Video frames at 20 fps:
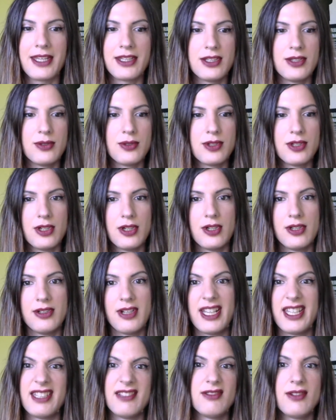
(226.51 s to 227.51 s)
You can
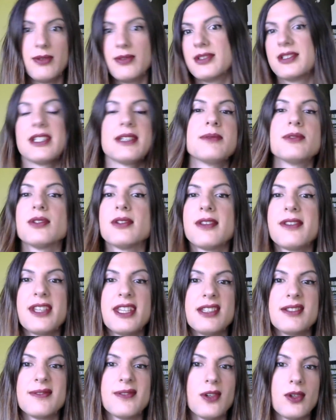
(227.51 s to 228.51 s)
do the same sort of
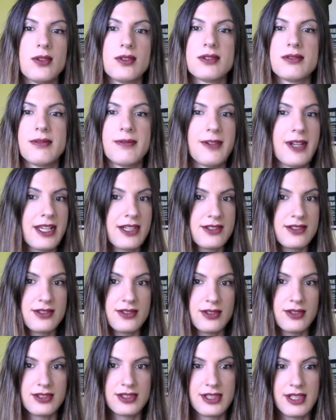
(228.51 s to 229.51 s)
things: vlogs, reflections
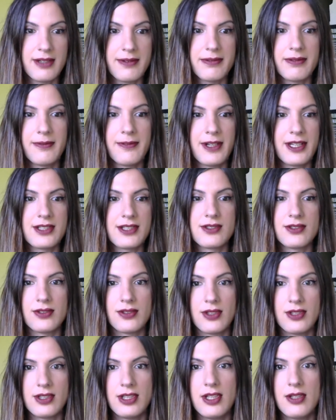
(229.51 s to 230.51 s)
on stuff, reflections on
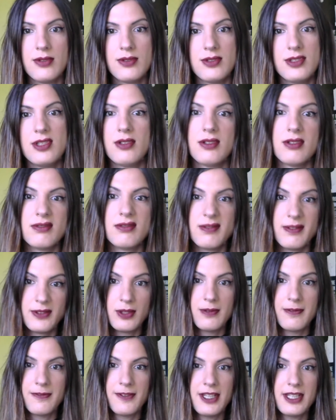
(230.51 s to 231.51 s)
the news. You could
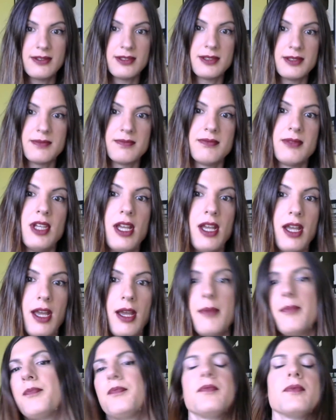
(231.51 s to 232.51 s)
review things.
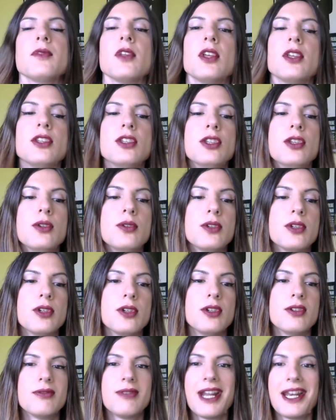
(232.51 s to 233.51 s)
You
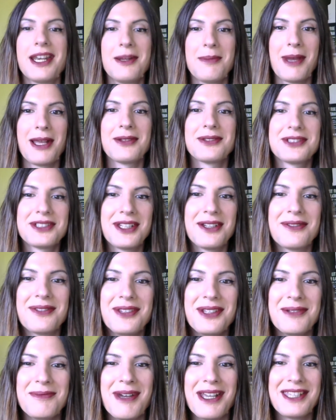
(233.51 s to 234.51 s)
could rant about stuff
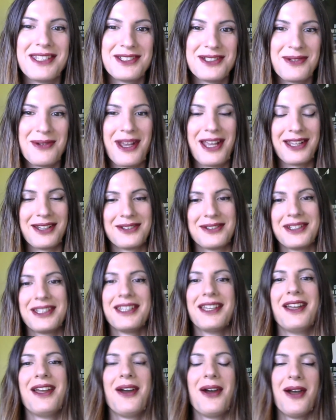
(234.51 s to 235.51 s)
that makes you angry
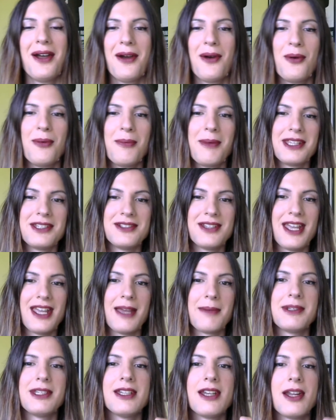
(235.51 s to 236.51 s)
or makes you
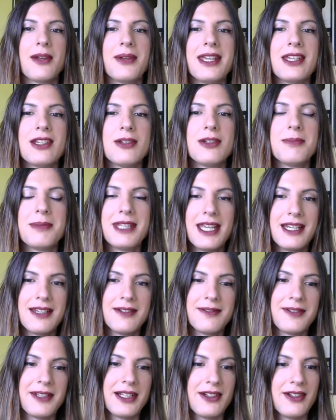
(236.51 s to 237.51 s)
happy. It could be
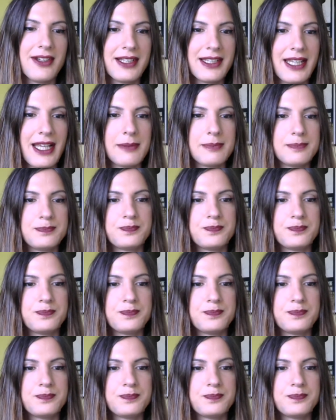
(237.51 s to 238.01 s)
anything like that.